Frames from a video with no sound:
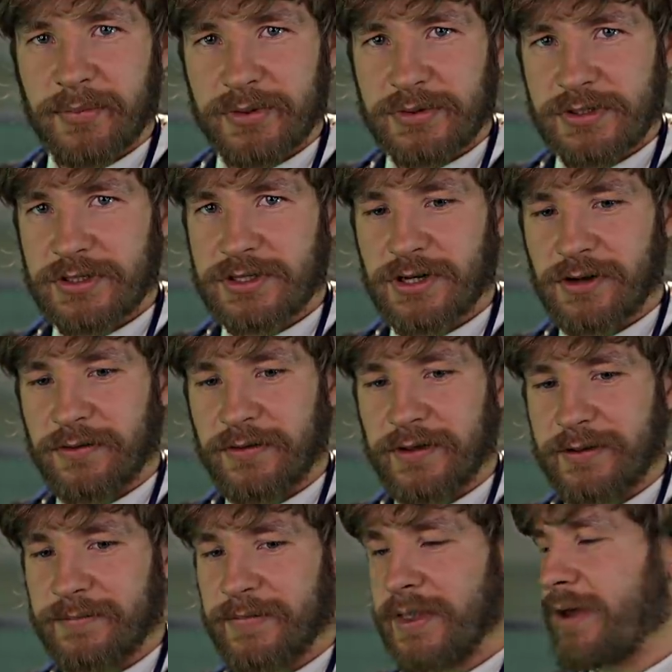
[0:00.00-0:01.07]
poster chart
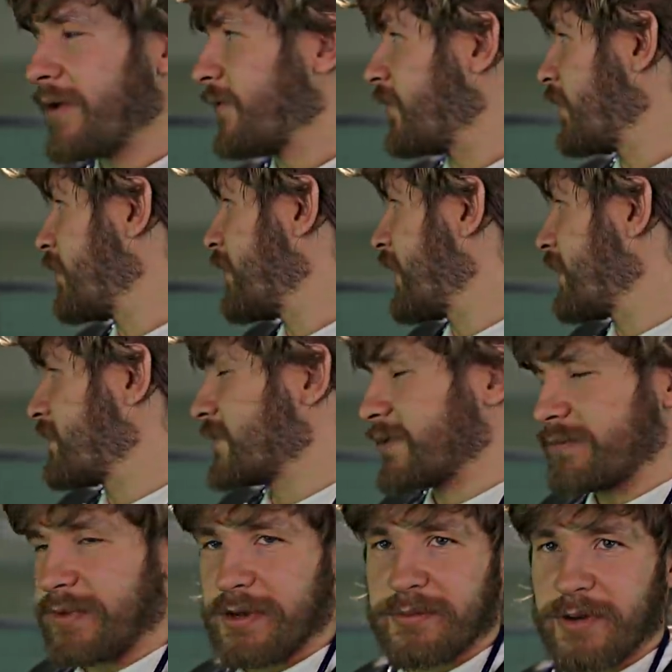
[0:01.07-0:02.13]
there. Well, perhaps
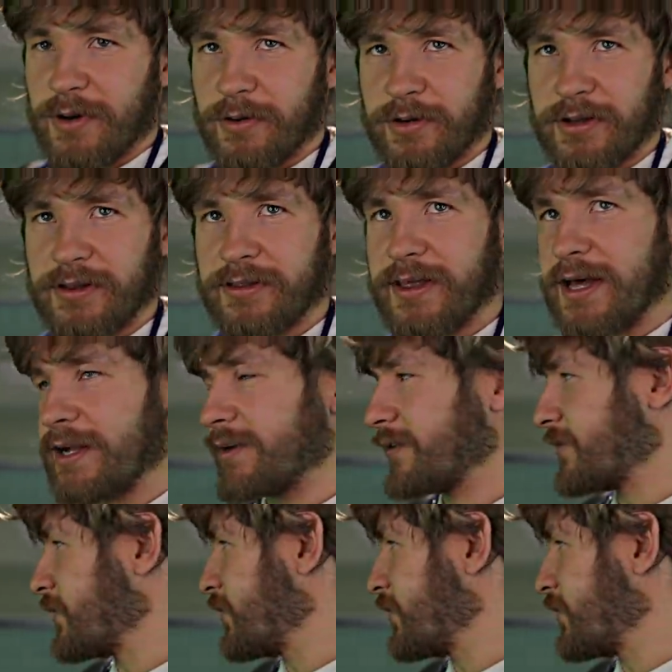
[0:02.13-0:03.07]
maybe look at that,